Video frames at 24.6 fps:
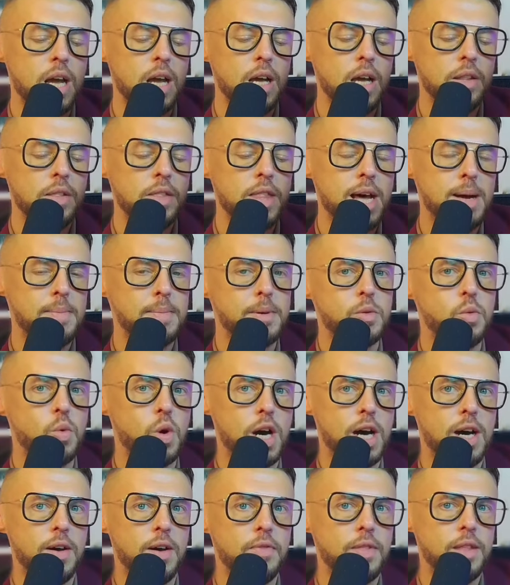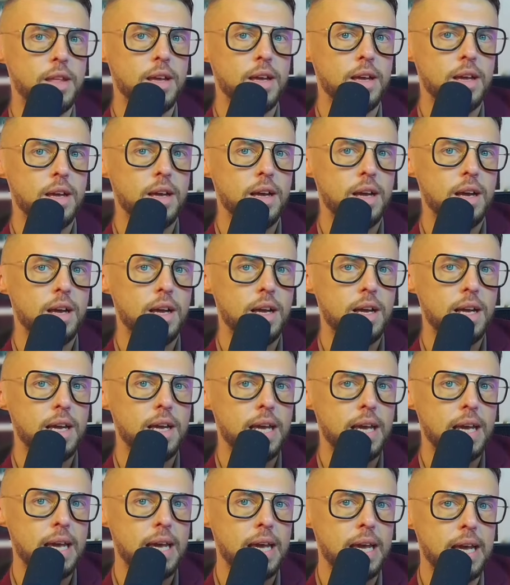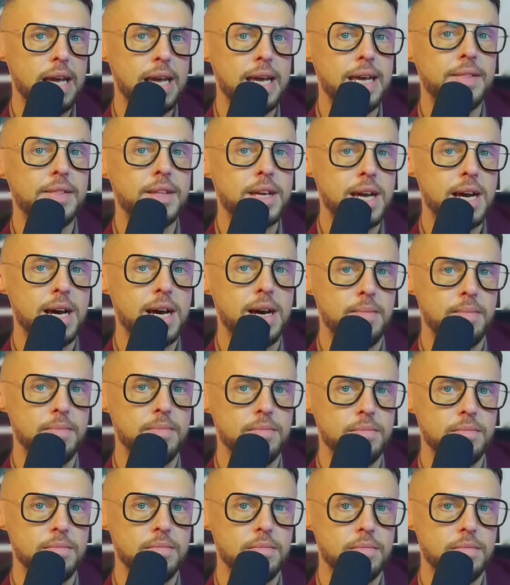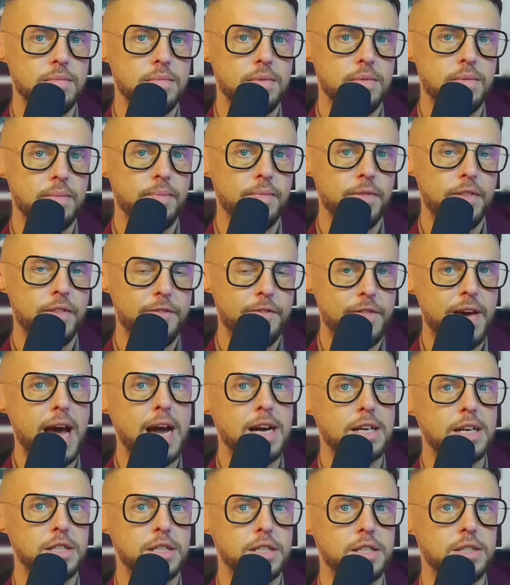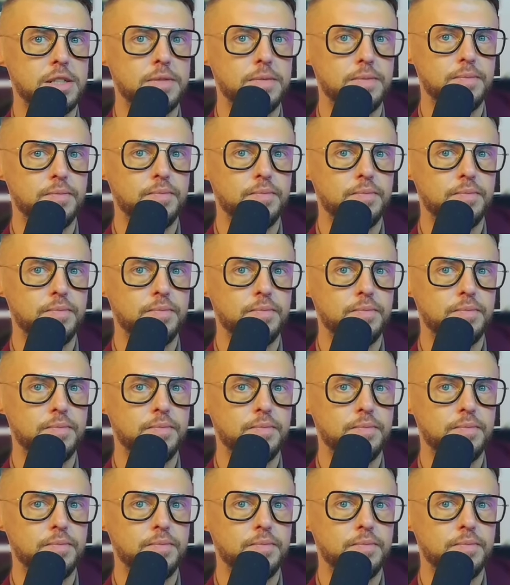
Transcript: Number one, income factor.